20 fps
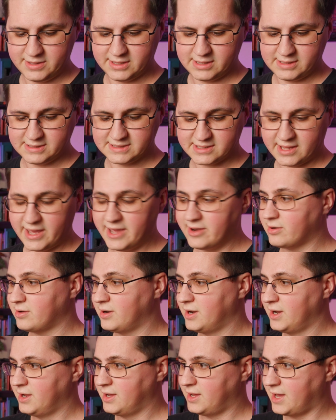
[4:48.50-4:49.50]
the
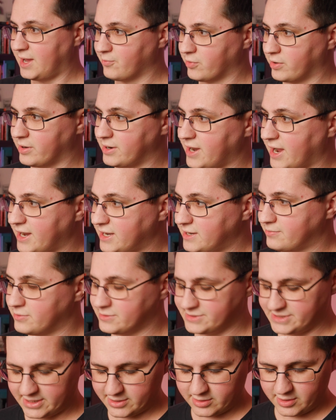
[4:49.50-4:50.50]
slider, and we're at
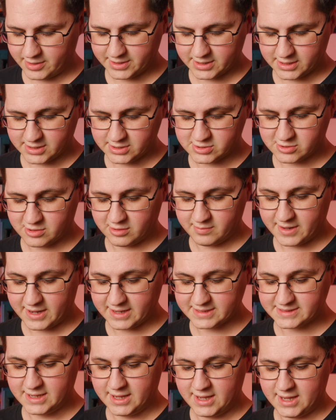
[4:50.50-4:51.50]
90% on the control
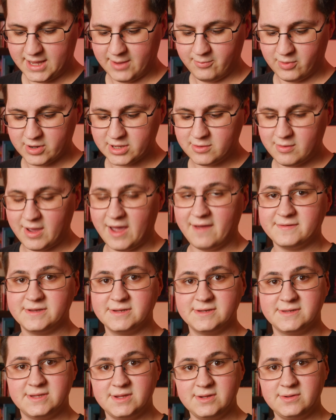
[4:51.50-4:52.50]
box. And what you have
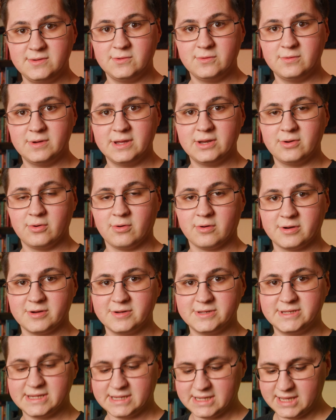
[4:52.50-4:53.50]
to do in
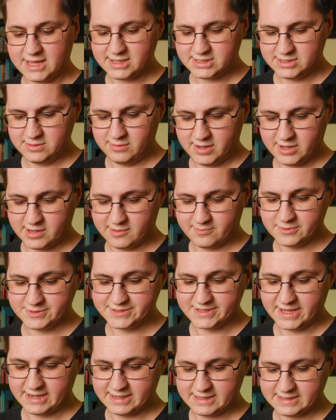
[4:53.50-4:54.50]
order to get to
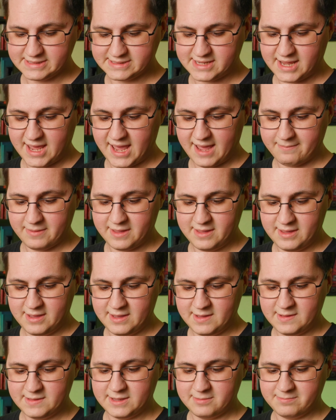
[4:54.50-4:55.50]
100% is tap
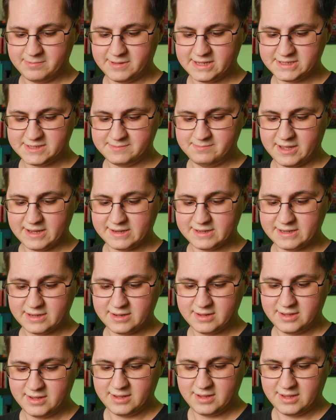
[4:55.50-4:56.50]
the plus button.
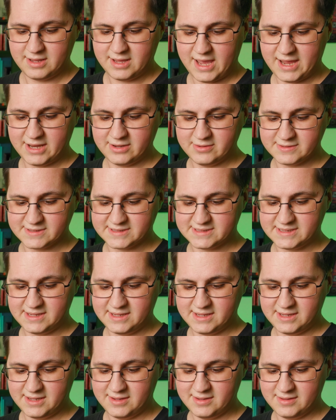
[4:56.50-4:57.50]
And you'll
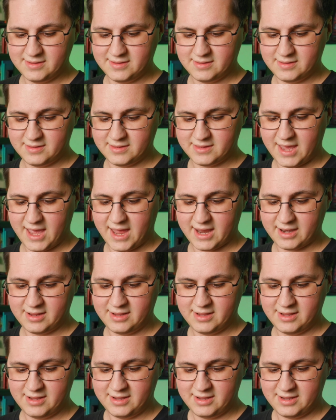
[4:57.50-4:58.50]
see
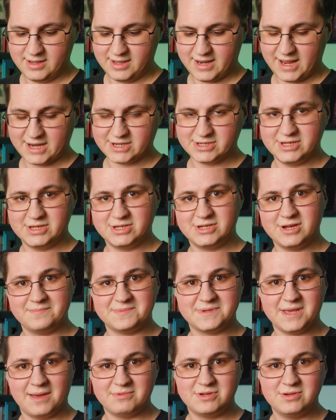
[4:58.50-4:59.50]
that it actually
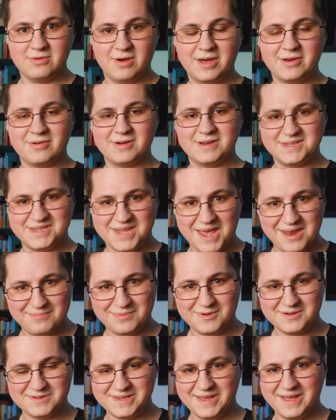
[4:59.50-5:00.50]
jumps up to
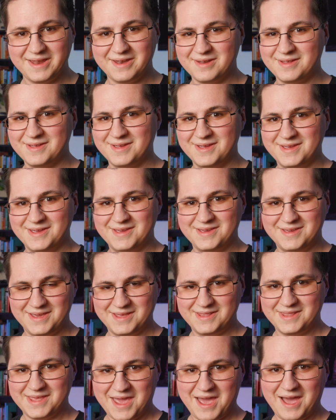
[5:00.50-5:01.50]
110%
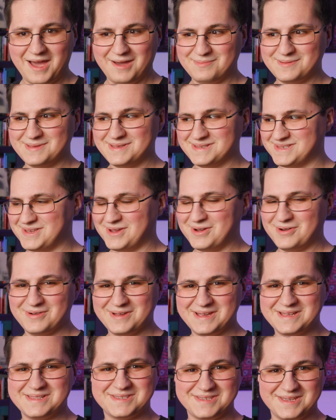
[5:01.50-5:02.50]
in the app. So
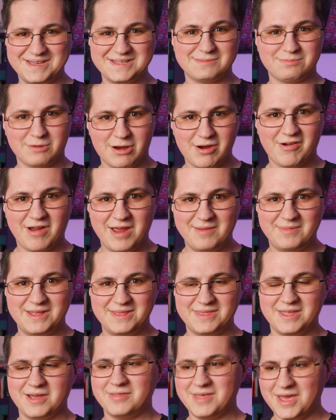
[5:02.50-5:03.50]
it's programmed
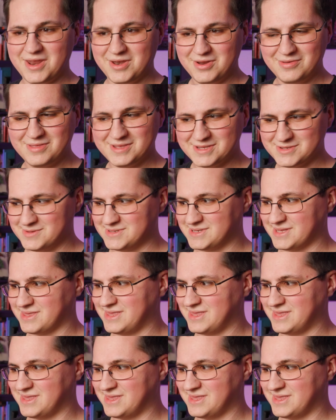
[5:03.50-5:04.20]
in there. They knew this was a